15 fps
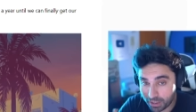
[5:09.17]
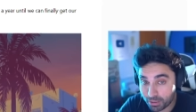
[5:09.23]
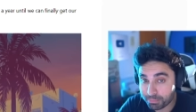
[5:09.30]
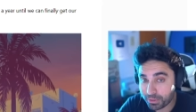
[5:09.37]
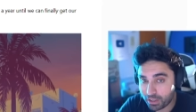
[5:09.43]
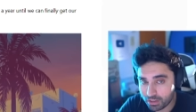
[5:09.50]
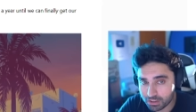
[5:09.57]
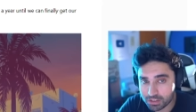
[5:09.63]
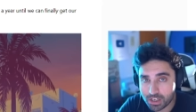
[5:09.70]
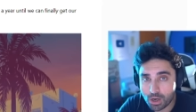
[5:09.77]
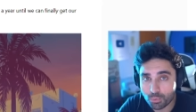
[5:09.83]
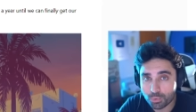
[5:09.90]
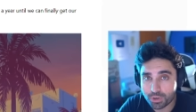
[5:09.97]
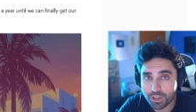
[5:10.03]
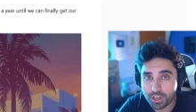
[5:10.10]
but apparently
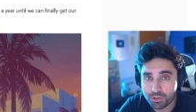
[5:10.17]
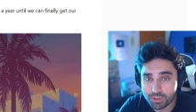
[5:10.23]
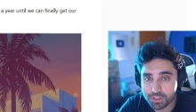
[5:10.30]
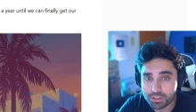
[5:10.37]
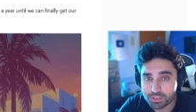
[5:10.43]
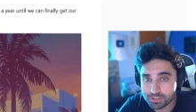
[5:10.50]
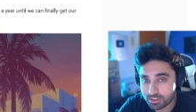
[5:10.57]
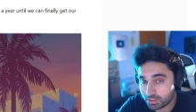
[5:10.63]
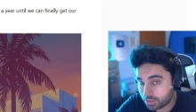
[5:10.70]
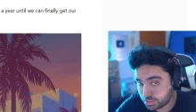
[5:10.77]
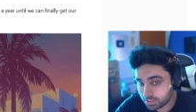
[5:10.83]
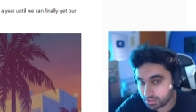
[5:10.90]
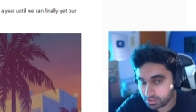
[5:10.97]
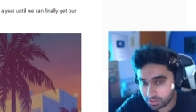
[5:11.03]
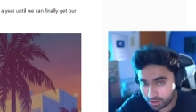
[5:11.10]
now we're hearing this.
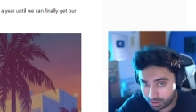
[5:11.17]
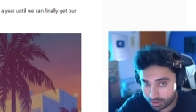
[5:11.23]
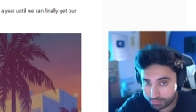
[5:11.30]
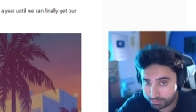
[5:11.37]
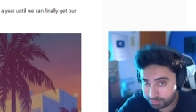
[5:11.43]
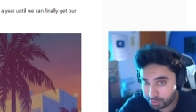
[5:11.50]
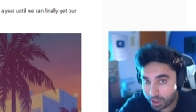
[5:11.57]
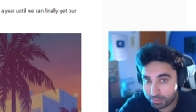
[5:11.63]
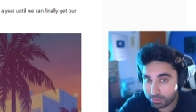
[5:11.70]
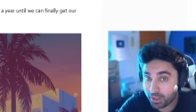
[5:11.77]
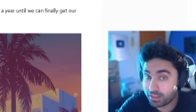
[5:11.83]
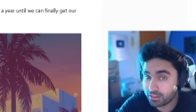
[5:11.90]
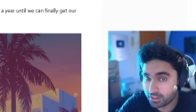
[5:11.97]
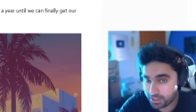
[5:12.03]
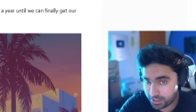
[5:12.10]
This is a probably
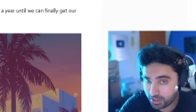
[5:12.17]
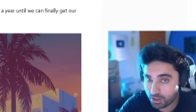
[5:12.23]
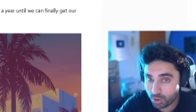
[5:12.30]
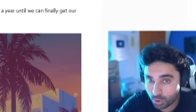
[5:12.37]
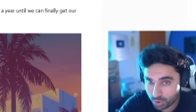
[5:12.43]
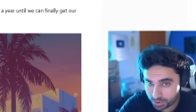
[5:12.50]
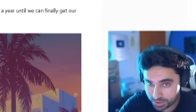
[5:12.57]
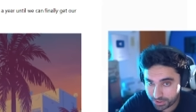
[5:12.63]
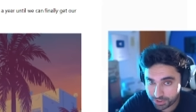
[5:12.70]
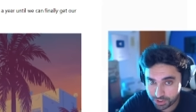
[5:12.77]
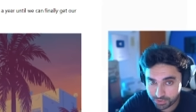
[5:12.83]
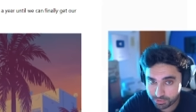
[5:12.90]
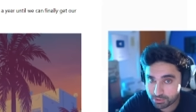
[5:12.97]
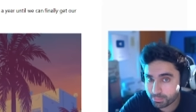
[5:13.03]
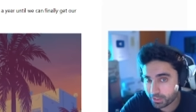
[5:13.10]
a little older
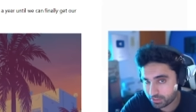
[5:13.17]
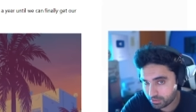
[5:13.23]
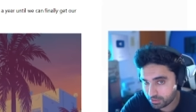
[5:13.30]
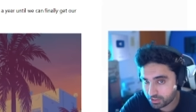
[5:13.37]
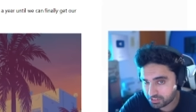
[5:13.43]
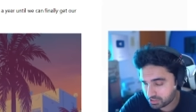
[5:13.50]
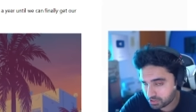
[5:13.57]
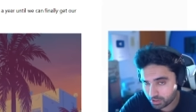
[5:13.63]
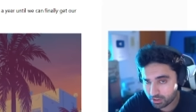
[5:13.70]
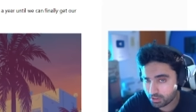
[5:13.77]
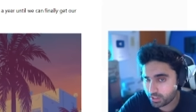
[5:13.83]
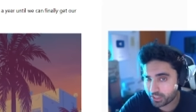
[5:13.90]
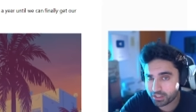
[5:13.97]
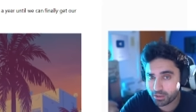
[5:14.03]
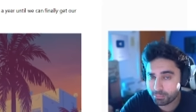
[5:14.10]
news, but it's still
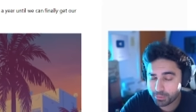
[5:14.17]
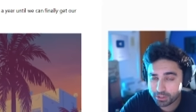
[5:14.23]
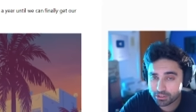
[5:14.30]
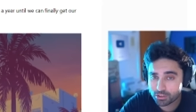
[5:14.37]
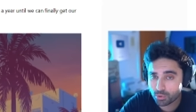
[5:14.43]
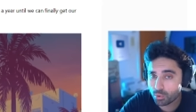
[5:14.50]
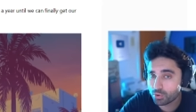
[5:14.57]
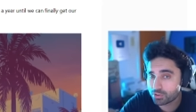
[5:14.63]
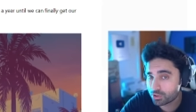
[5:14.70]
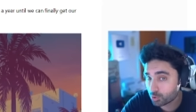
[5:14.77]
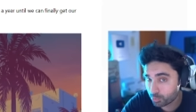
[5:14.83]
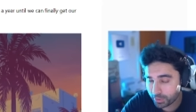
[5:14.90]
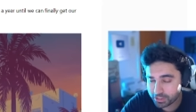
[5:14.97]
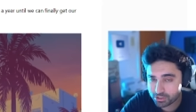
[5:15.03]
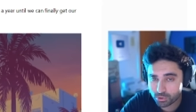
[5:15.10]
like a month old,
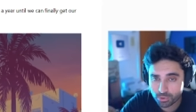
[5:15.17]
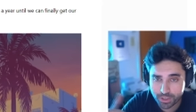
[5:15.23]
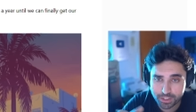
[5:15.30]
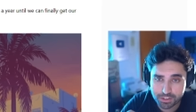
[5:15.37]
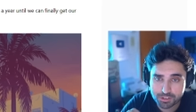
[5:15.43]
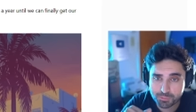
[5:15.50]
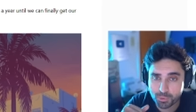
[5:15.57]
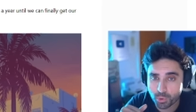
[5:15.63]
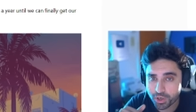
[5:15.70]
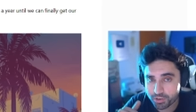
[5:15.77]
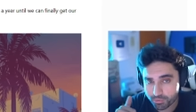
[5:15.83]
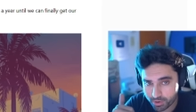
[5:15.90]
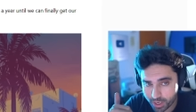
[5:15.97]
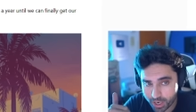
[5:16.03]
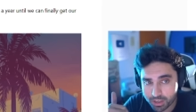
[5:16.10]
two months old at this
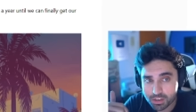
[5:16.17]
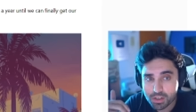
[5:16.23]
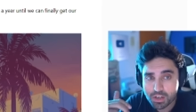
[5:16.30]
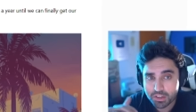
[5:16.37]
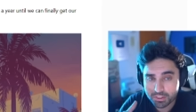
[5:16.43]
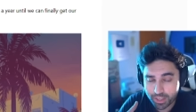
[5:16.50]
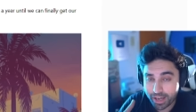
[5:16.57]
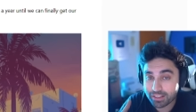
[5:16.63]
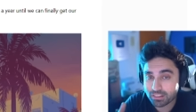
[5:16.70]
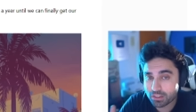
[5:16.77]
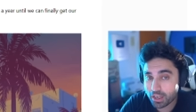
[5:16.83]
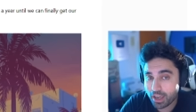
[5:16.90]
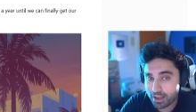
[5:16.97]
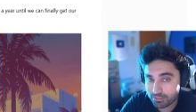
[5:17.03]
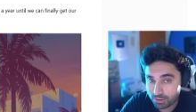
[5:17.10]
point, right? That
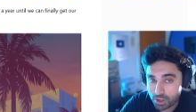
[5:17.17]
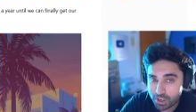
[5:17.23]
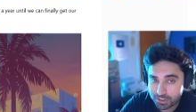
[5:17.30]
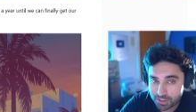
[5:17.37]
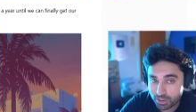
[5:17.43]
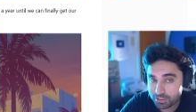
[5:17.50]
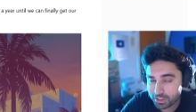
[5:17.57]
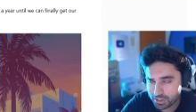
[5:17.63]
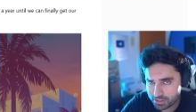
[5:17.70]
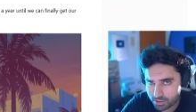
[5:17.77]
they have locked down the